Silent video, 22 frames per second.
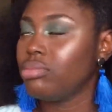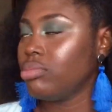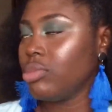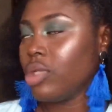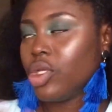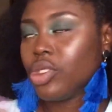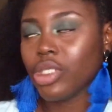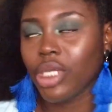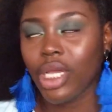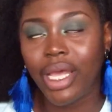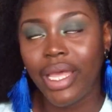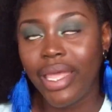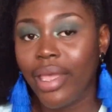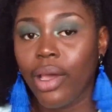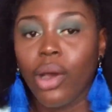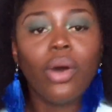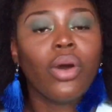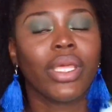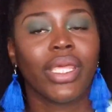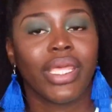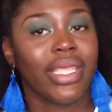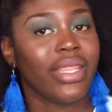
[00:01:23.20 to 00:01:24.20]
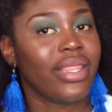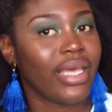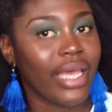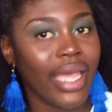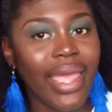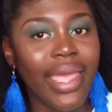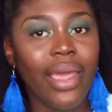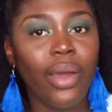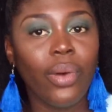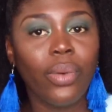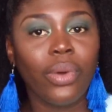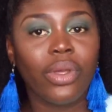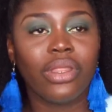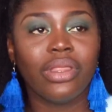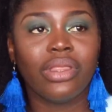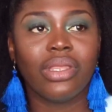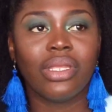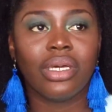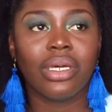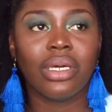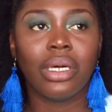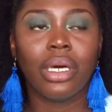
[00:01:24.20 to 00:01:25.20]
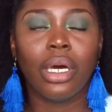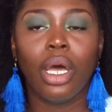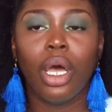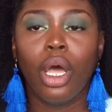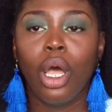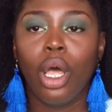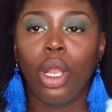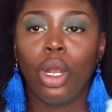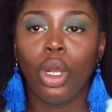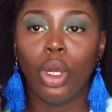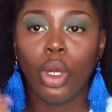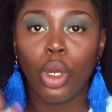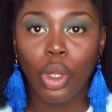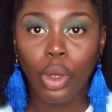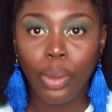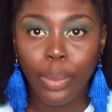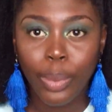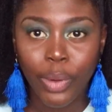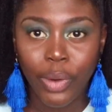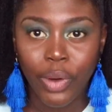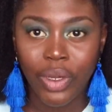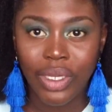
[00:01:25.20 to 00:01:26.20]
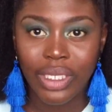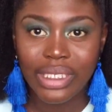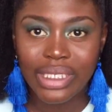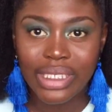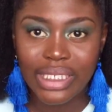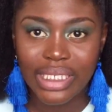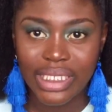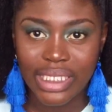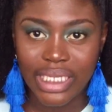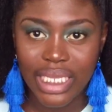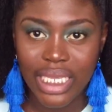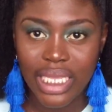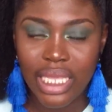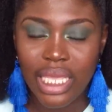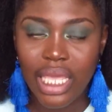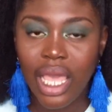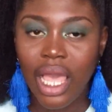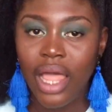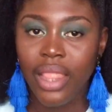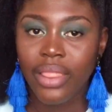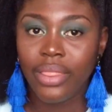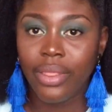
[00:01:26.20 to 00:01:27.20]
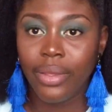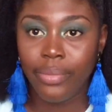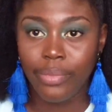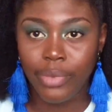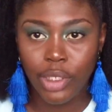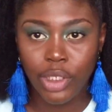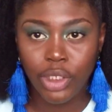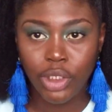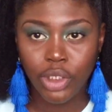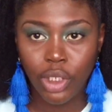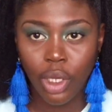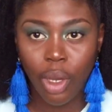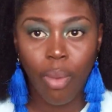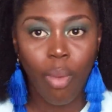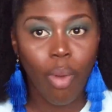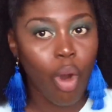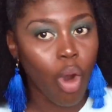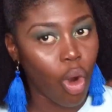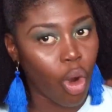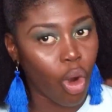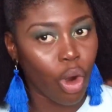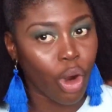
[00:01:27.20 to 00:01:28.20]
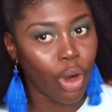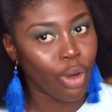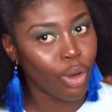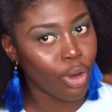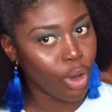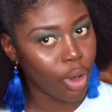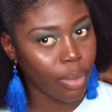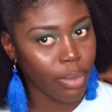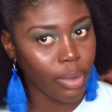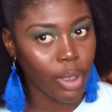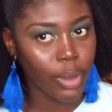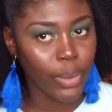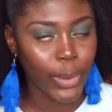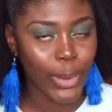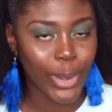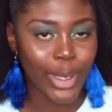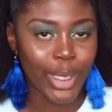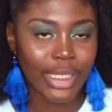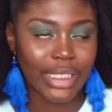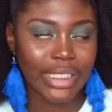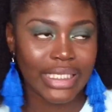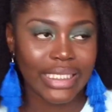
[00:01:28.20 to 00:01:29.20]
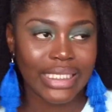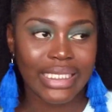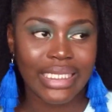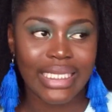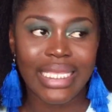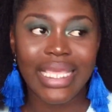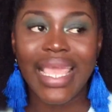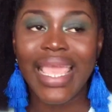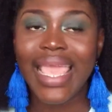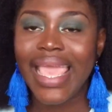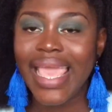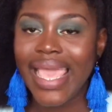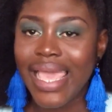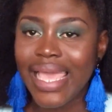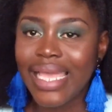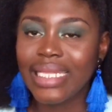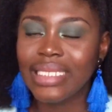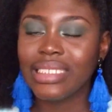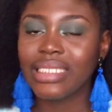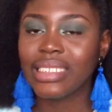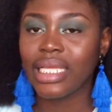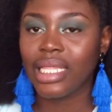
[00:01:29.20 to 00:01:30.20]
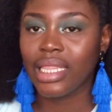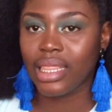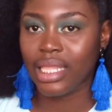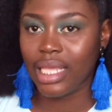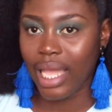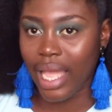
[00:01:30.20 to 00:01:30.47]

natural hair, okay, the hair with the low porosity, the medium or normal porosity, and the